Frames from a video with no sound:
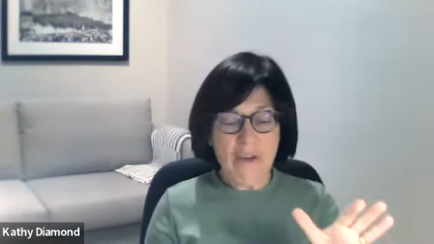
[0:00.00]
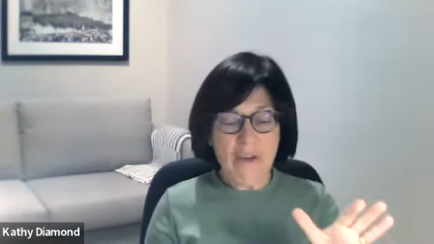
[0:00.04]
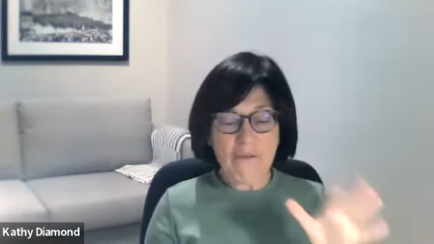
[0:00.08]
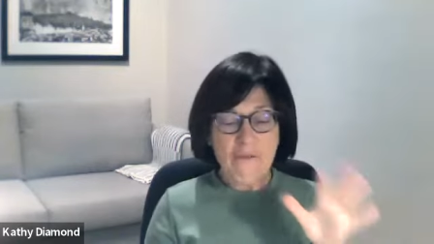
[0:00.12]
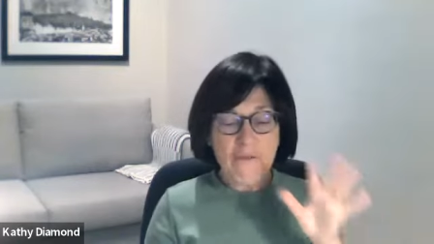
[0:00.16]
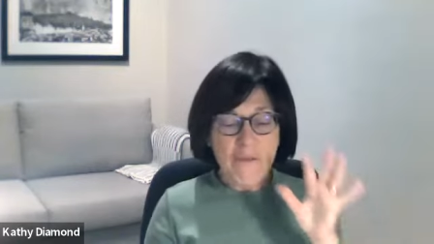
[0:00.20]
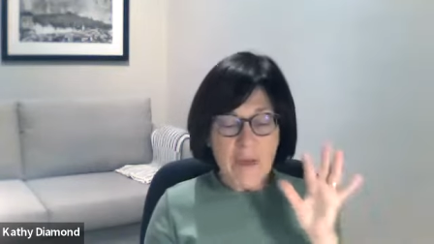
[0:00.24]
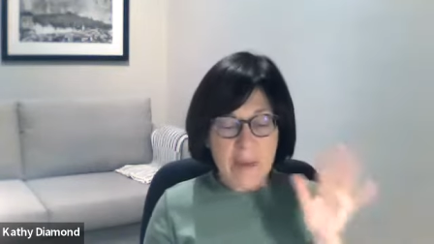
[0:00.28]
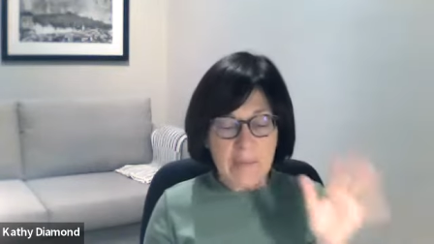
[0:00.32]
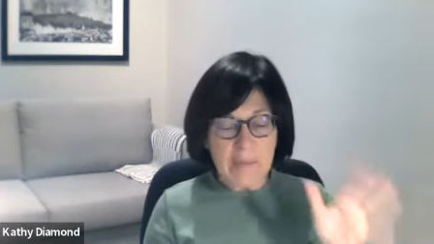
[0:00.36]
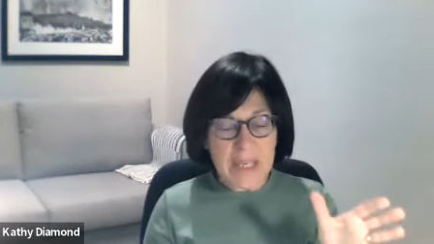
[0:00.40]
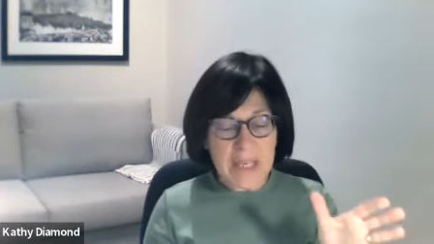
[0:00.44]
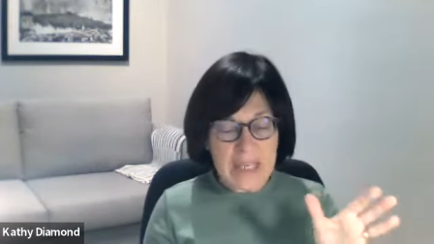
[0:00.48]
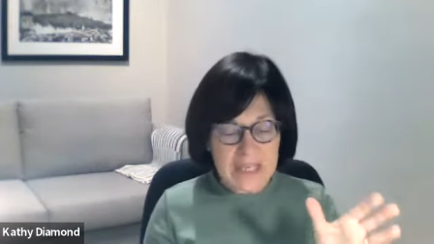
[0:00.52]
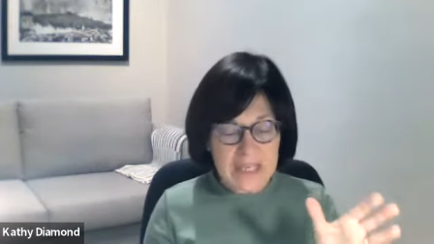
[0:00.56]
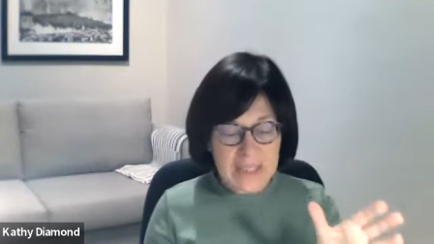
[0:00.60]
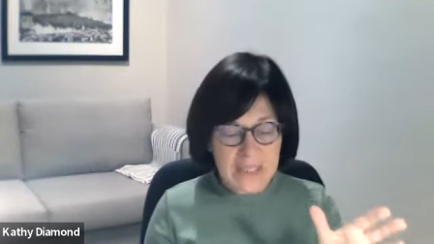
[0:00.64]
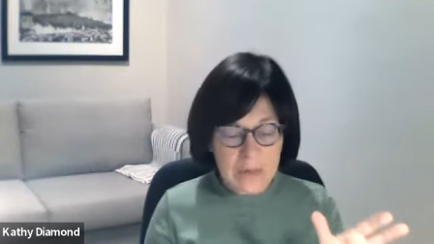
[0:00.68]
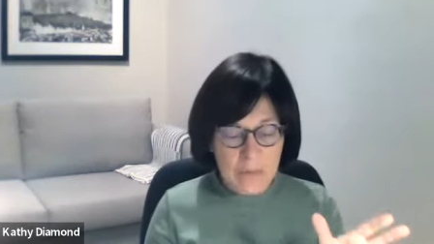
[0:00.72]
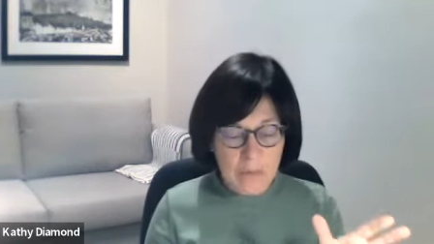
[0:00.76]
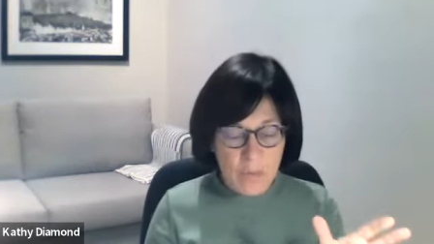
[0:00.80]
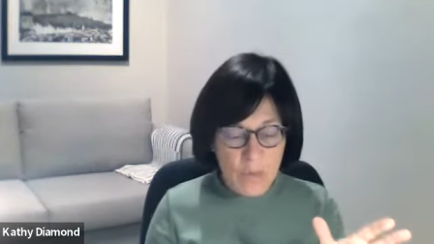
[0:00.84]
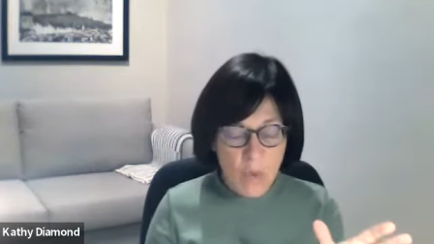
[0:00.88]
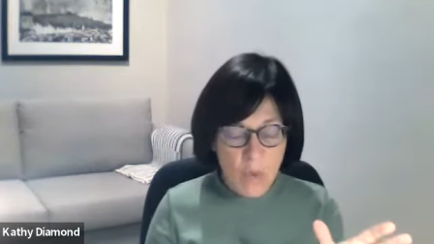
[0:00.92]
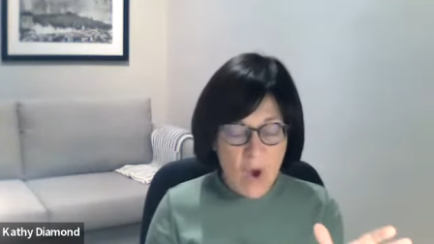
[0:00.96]

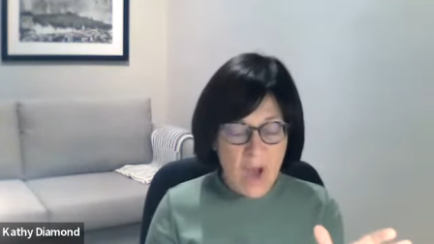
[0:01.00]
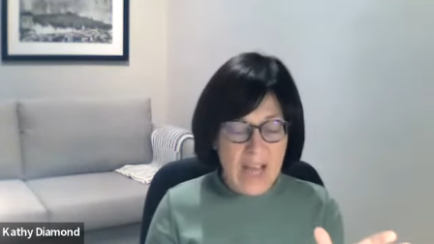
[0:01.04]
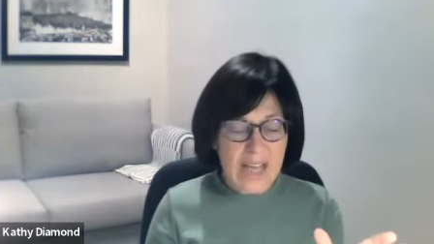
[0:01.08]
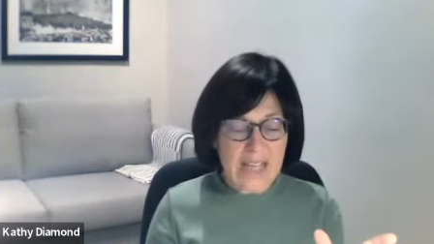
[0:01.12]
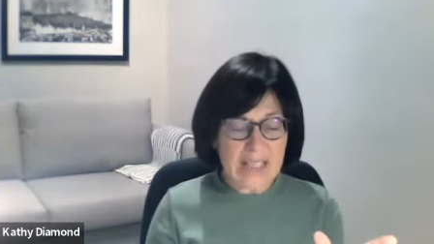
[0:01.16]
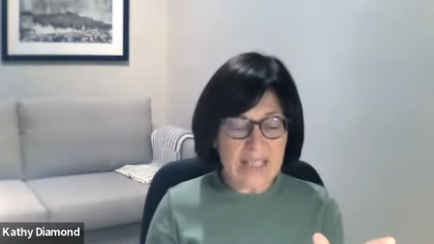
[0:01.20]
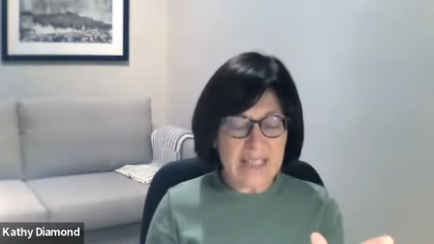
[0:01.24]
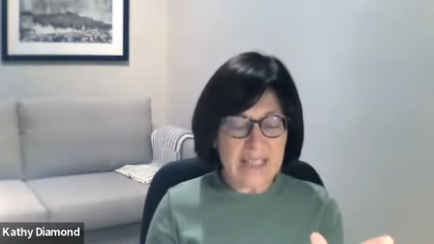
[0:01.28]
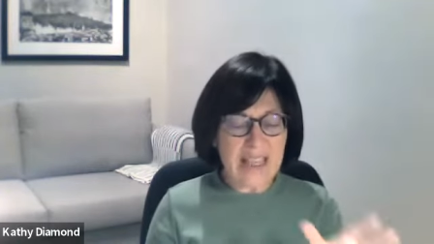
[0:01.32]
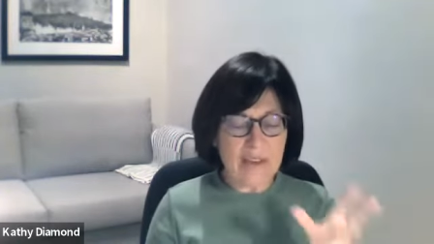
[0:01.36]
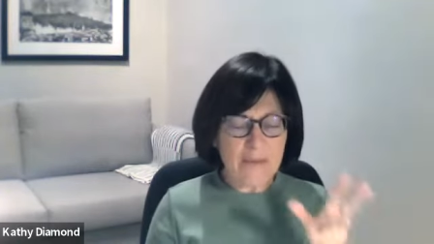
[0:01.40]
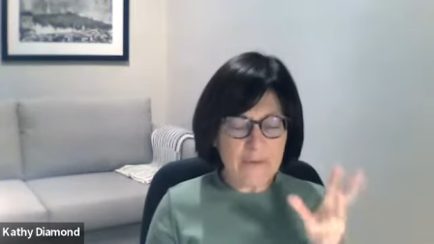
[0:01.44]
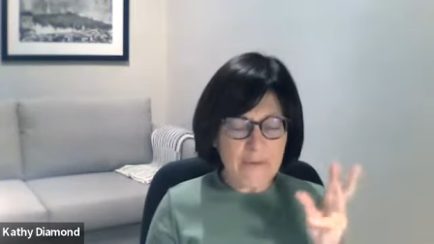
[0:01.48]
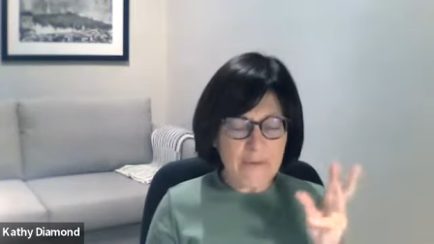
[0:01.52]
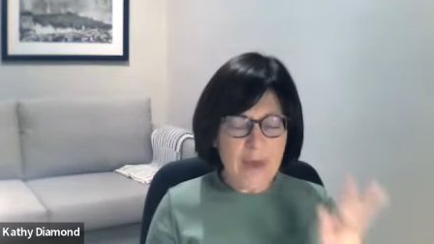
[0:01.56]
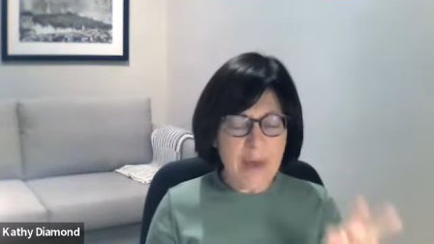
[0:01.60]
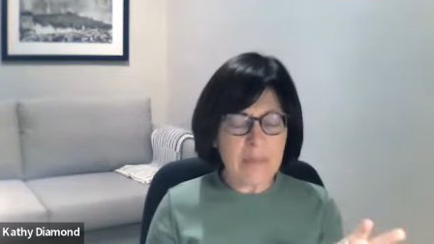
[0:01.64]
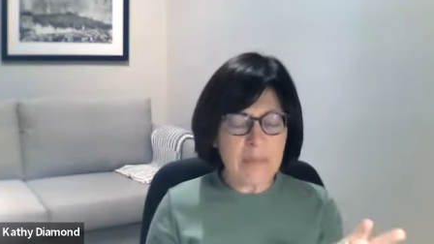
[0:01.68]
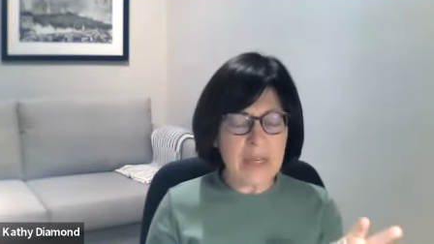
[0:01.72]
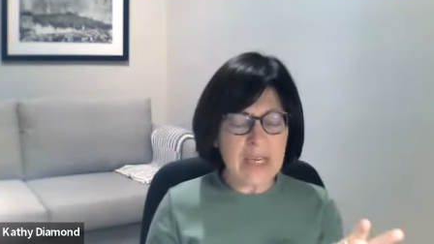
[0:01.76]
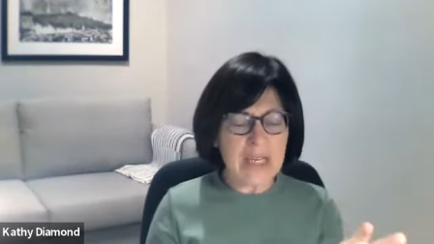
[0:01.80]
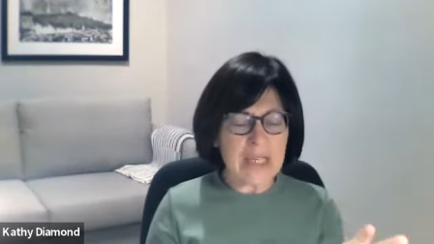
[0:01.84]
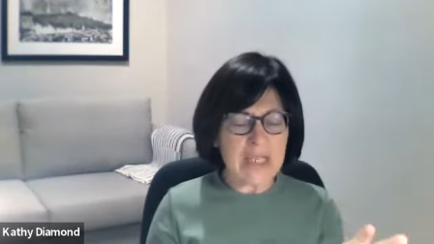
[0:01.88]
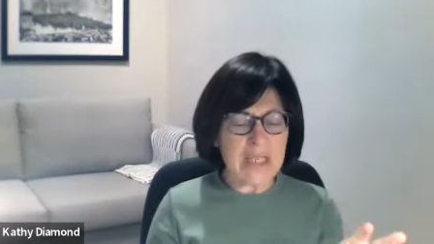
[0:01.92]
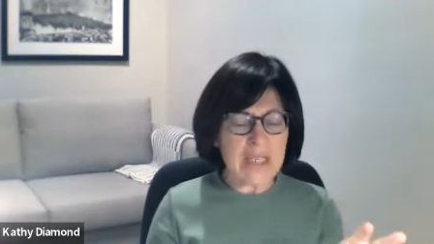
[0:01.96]
feminism was and
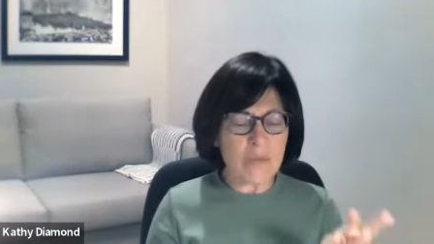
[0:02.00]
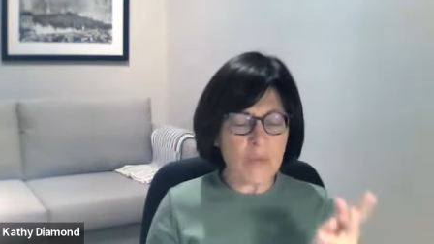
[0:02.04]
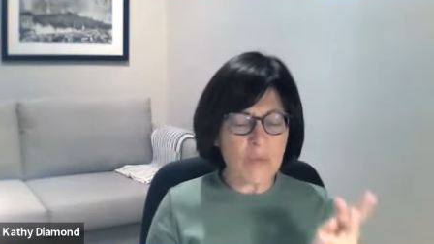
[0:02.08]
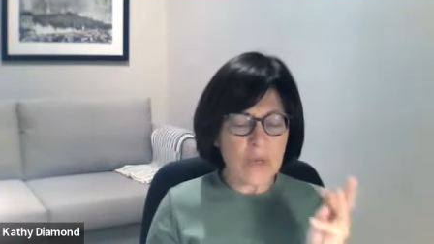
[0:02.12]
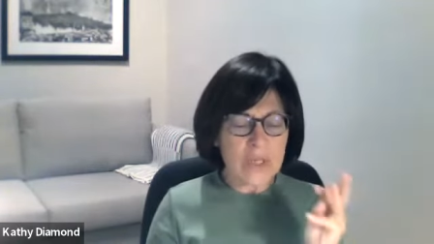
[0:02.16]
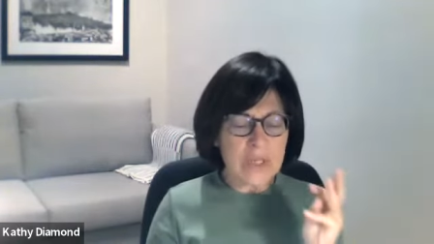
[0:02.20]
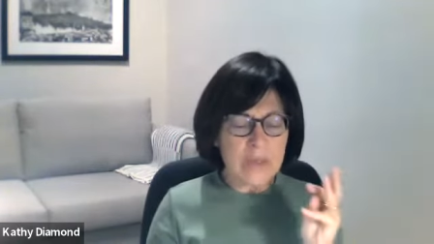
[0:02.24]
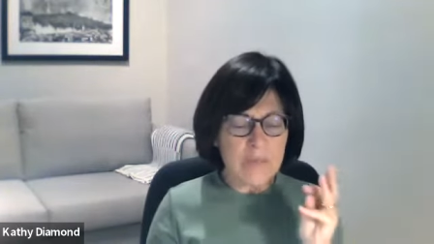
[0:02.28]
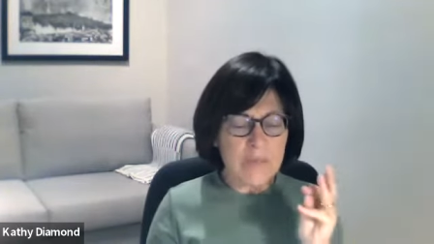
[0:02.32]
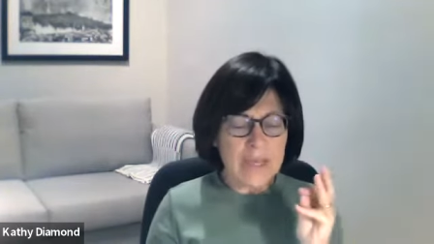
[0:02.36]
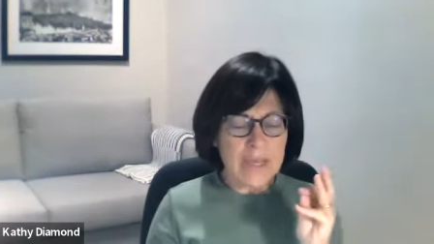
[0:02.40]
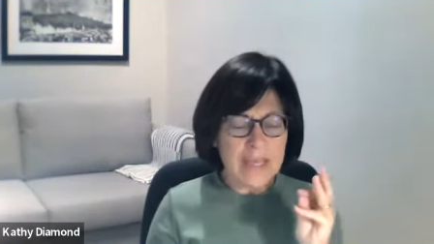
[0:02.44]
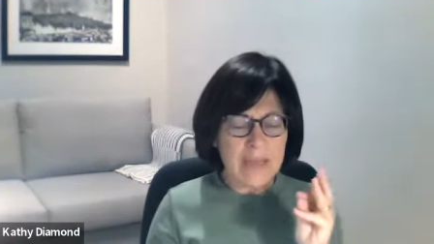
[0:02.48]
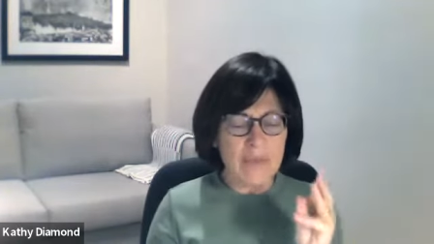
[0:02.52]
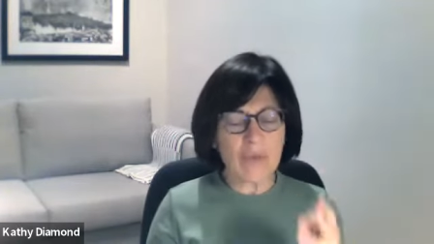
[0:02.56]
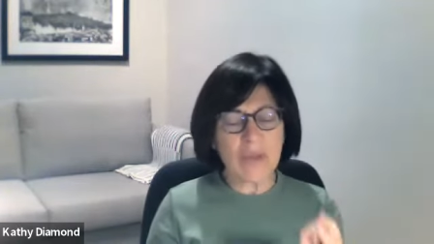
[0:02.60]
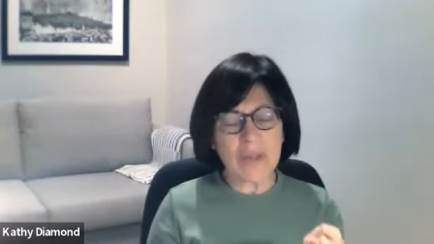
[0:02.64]
feminism was be,